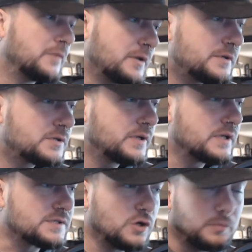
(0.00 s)
But in between
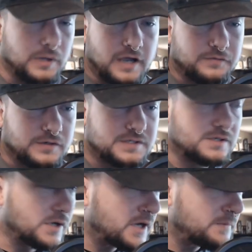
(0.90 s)
his noble efforts to
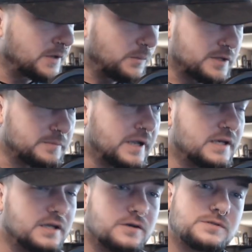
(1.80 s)
try and be a weatherman,
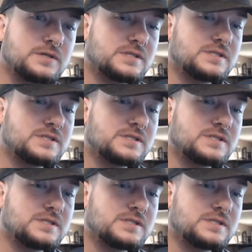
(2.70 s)
he also does